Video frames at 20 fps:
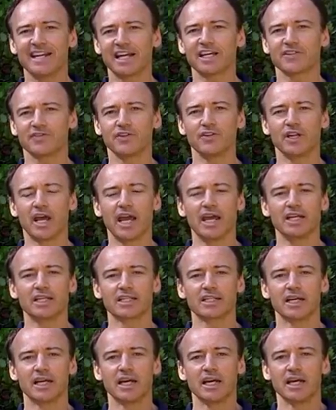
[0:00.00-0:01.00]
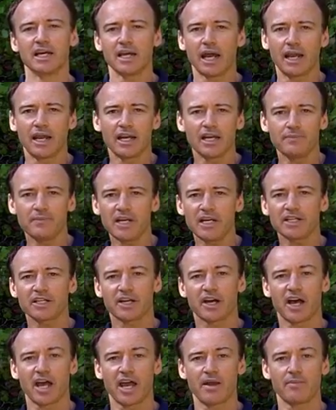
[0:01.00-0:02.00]
next few days. And in the
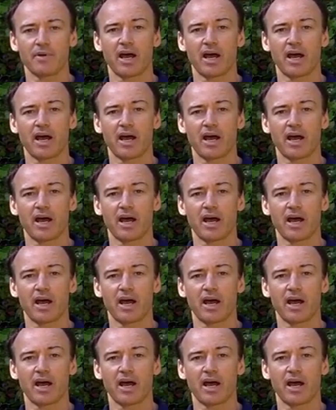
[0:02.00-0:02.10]
meantime,